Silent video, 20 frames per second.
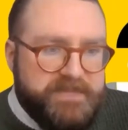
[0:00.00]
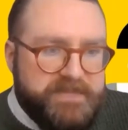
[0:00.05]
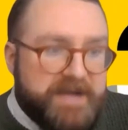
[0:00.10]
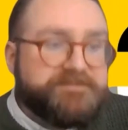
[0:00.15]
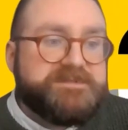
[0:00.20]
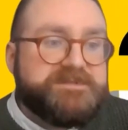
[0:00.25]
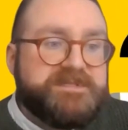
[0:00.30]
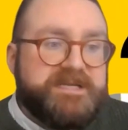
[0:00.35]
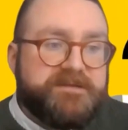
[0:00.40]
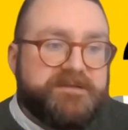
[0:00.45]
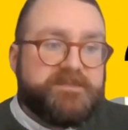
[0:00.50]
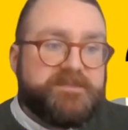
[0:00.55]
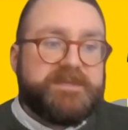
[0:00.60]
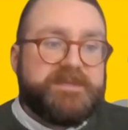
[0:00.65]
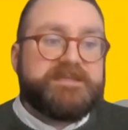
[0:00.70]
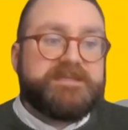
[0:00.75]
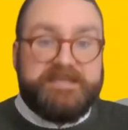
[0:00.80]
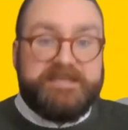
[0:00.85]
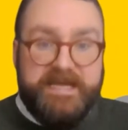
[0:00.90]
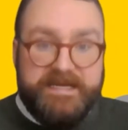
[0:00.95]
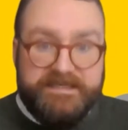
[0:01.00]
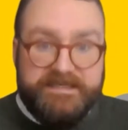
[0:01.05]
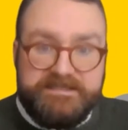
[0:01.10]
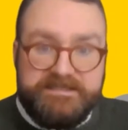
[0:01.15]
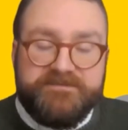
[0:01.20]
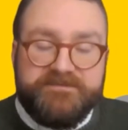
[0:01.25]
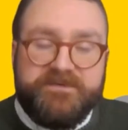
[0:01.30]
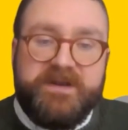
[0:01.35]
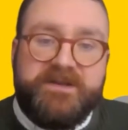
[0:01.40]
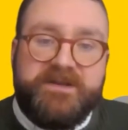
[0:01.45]
after having been
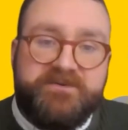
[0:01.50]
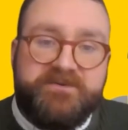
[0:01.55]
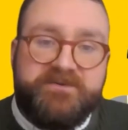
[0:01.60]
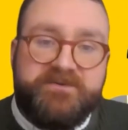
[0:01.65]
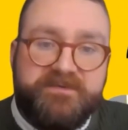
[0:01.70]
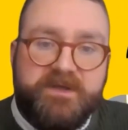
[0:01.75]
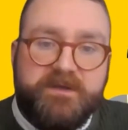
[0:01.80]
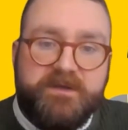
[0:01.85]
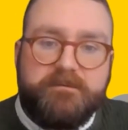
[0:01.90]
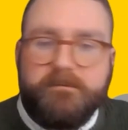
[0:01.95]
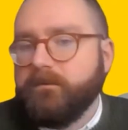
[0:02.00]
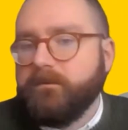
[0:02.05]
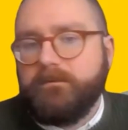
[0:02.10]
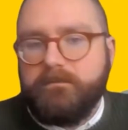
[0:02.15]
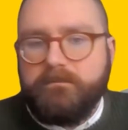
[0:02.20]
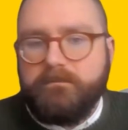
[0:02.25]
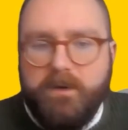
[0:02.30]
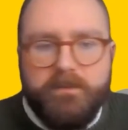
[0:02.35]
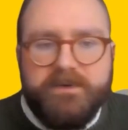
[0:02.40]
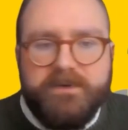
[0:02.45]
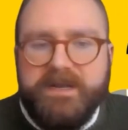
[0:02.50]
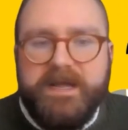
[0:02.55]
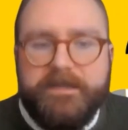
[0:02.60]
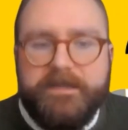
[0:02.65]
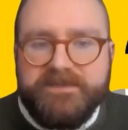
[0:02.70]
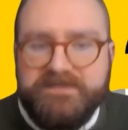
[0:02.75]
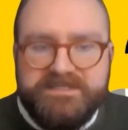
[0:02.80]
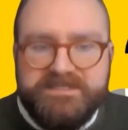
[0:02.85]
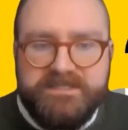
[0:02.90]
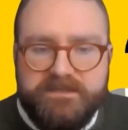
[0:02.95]
selected for annual review, what would
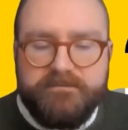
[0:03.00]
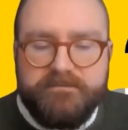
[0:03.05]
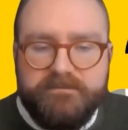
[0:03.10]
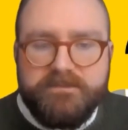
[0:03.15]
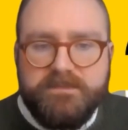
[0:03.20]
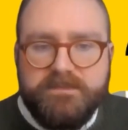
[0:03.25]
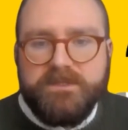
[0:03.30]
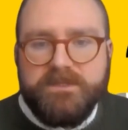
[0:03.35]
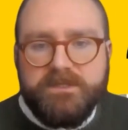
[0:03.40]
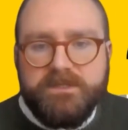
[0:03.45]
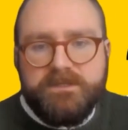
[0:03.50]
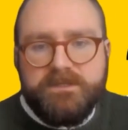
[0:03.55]
happen to them?